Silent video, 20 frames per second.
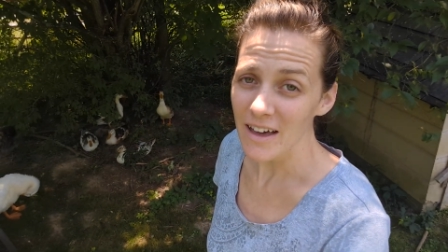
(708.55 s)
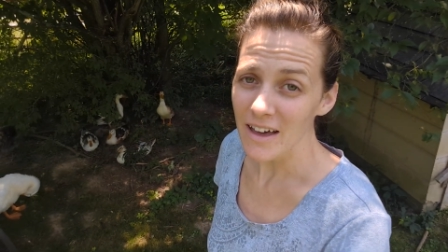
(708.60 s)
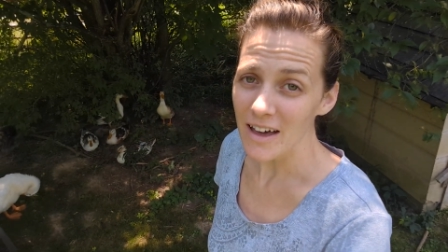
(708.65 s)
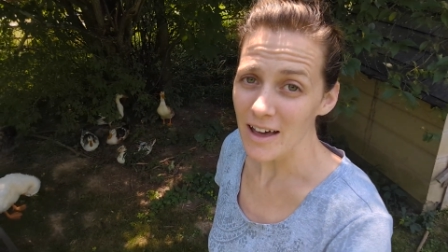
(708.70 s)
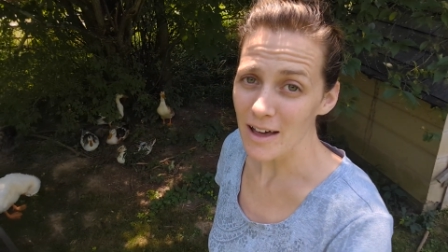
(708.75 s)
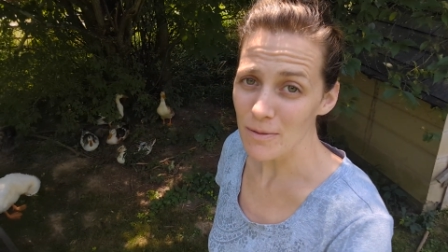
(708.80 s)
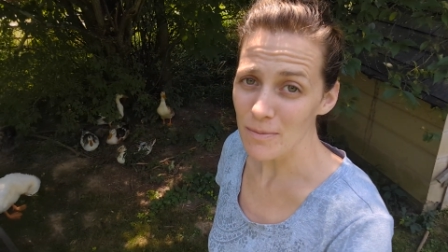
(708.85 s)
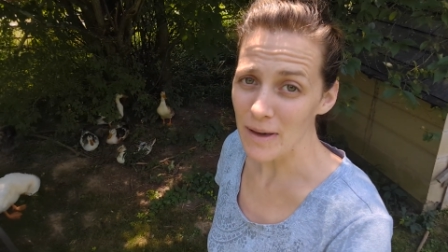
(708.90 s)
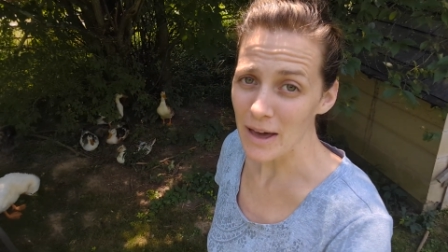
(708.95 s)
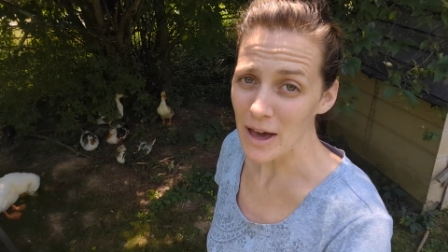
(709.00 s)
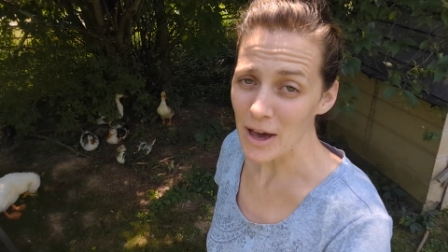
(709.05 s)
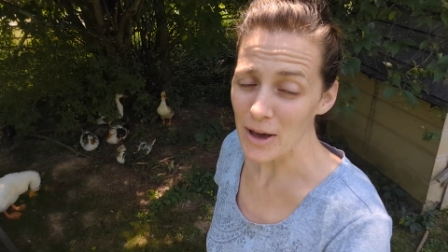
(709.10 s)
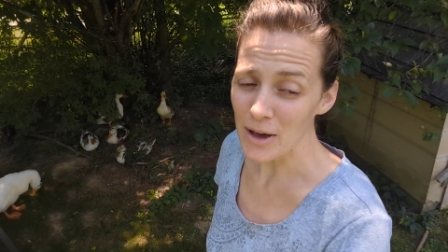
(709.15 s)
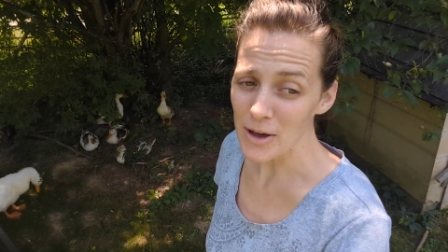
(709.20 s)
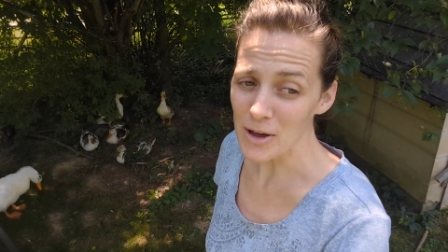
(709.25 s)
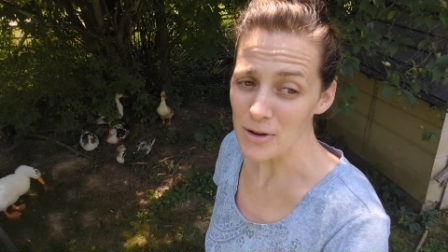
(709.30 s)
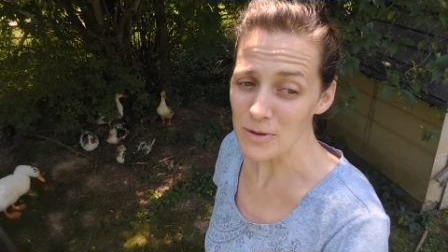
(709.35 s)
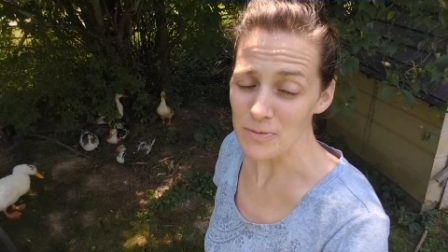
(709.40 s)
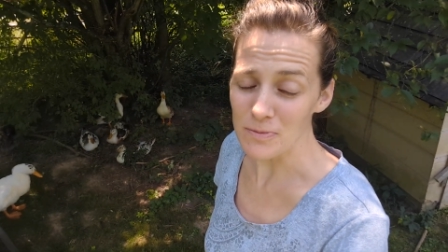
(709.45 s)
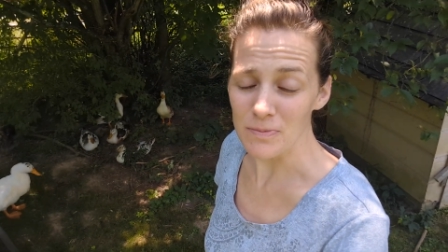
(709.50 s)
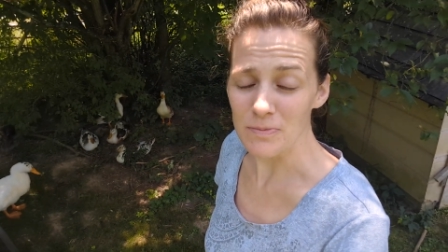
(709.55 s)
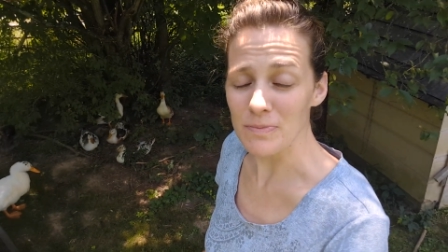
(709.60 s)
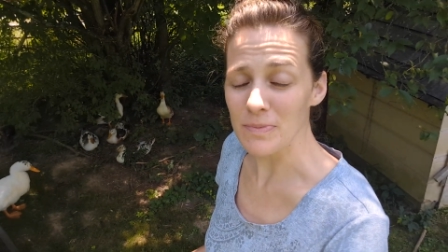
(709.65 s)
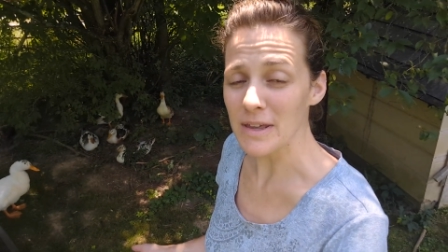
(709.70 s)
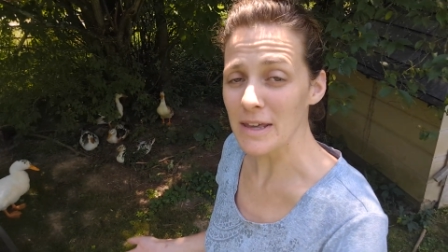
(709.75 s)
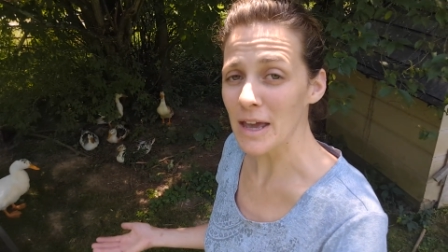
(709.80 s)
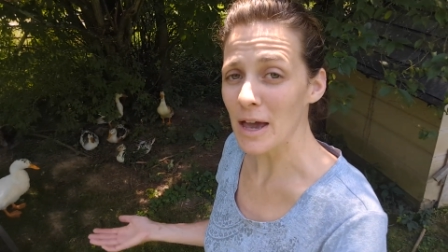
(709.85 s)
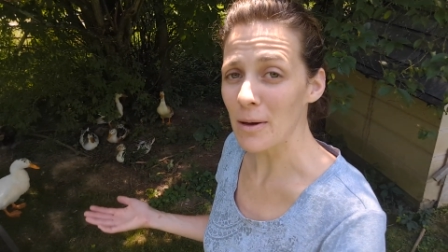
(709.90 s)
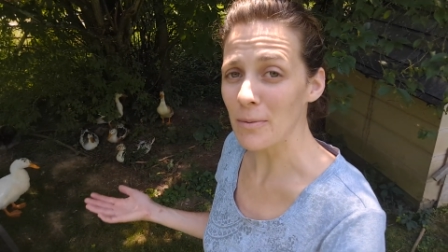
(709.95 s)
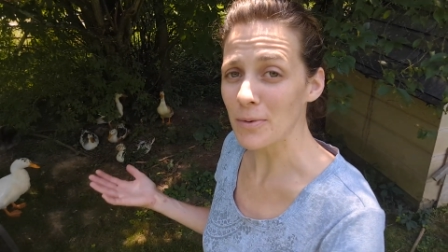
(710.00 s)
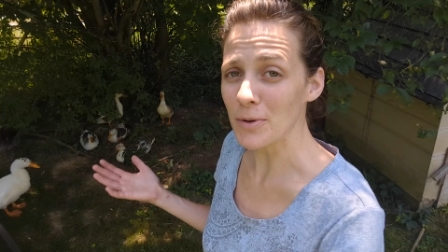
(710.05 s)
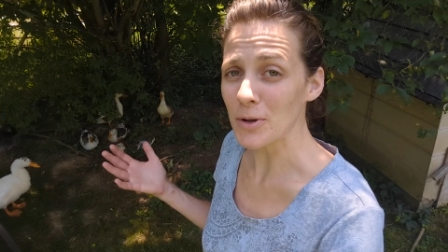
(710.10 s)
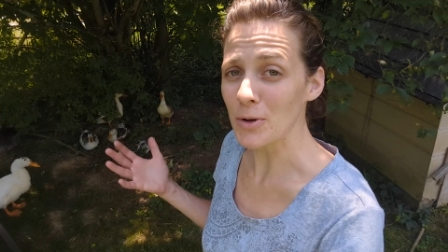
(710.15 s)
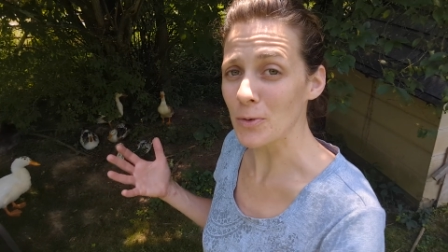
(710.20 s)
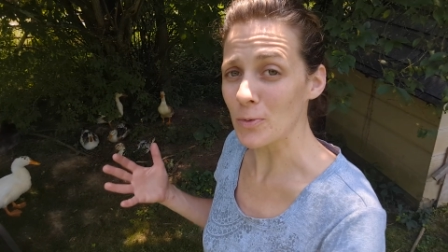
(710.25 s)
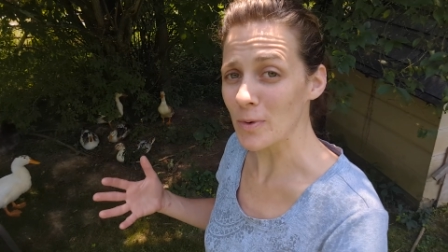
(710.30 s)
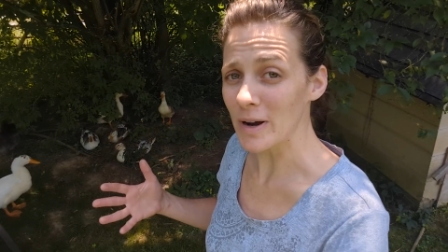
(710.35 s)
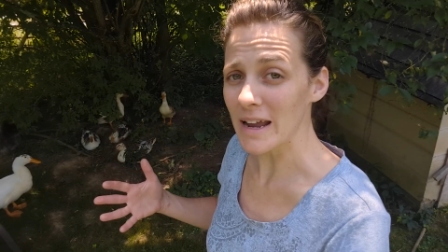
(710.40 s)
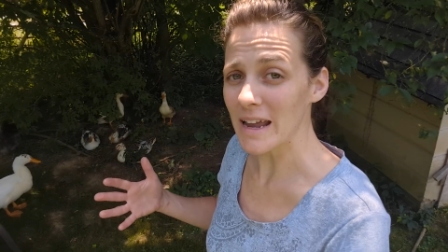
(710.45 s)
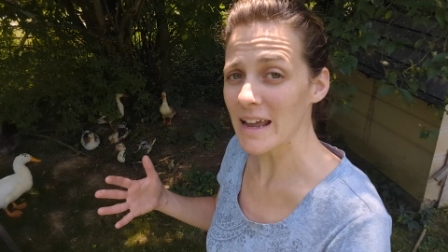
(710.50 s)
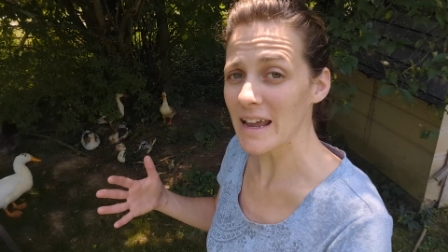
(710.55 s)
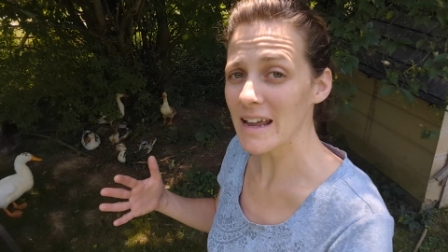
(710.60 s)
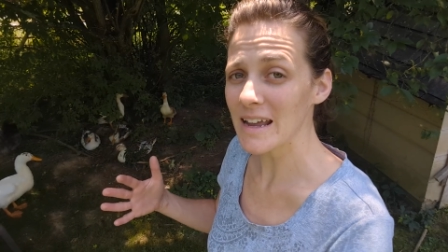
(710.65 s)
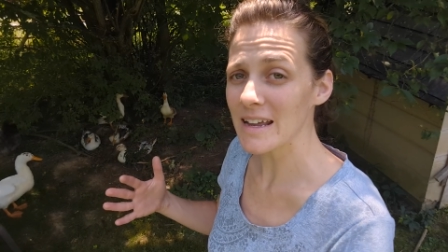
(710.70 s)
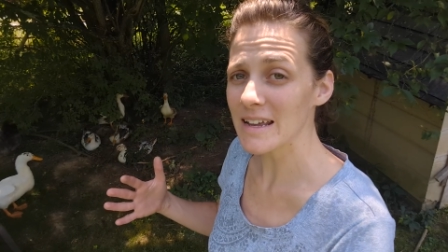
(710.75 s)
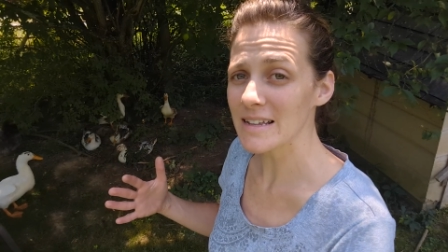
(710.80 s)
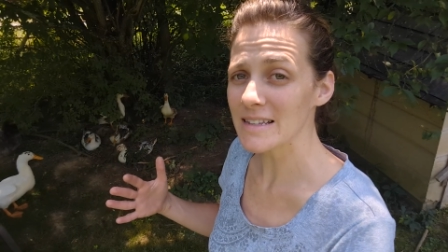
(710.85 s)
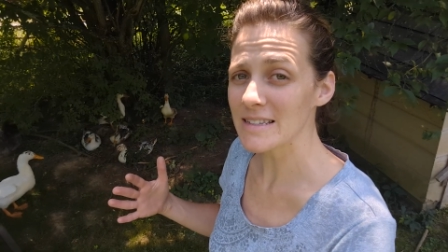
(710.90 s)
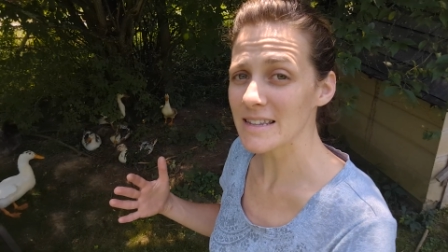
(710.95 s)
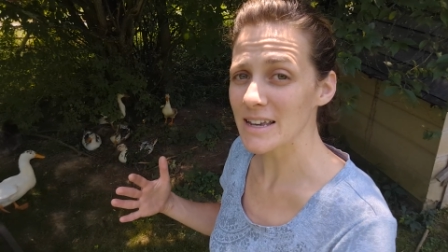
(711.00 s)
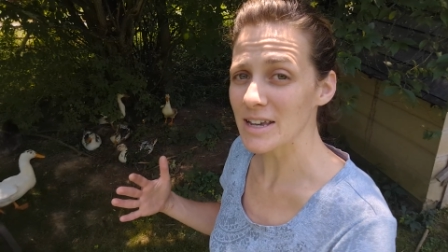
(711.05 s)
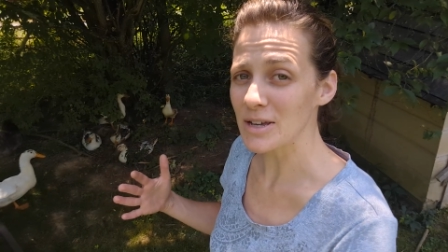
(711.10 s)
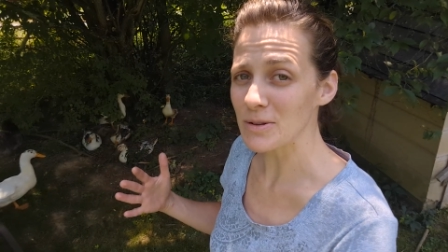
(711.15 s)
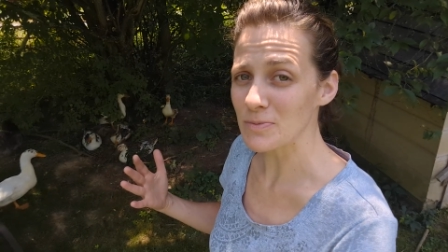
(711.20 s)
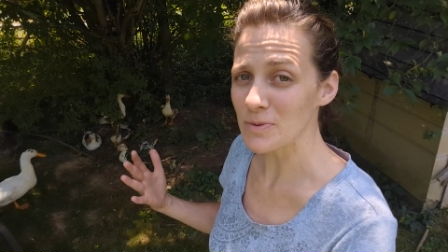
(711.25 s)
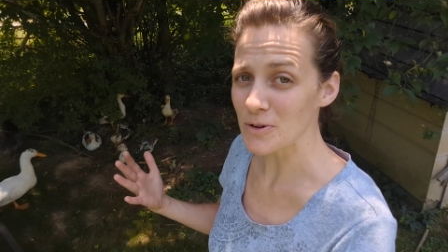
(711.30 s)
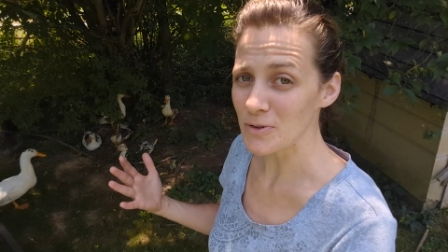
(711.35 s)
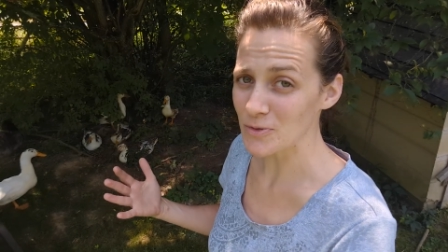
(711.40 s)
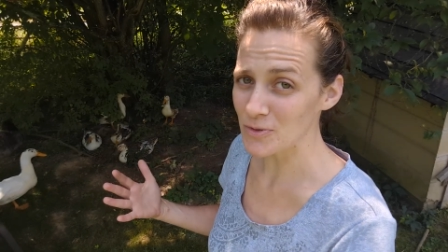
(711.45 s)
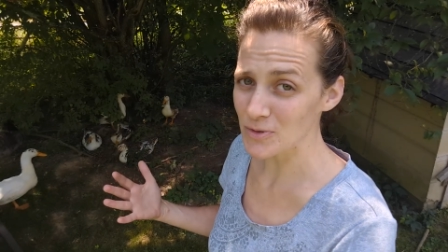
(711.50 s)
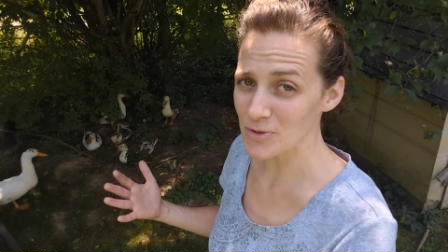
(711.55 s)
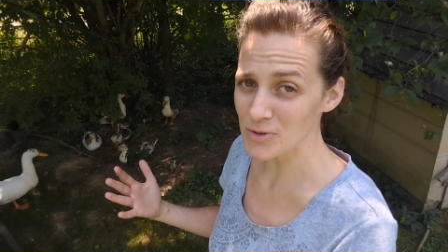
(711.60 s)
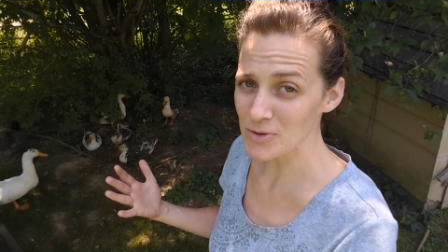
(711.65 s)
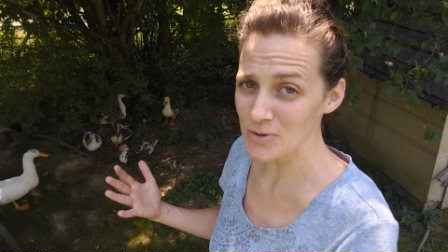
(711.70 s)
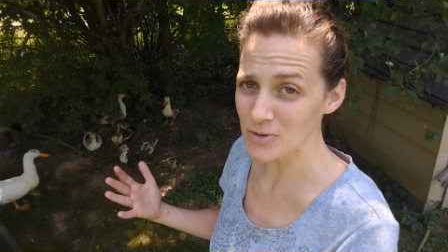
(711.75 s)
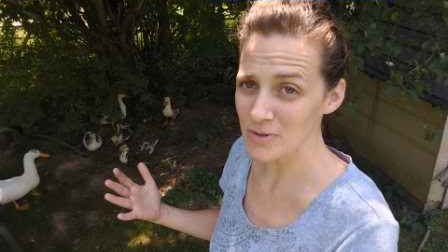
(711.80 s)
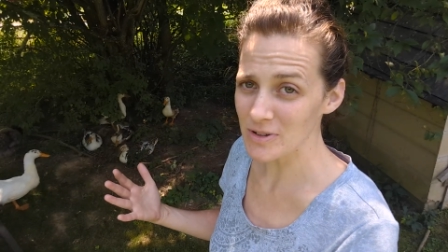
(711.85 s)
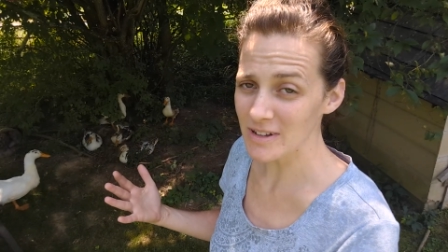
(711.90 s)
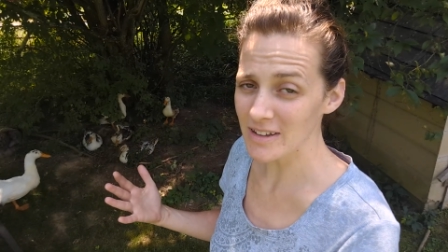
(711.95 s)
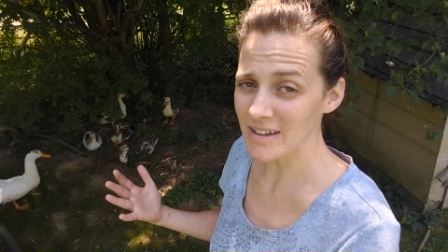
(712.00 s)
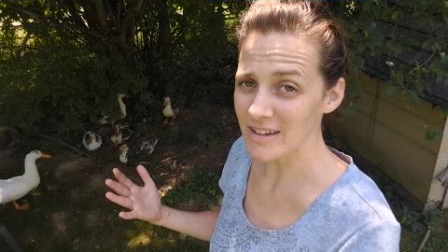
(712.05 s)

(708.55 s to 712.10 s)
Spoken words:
about being able to raise and put food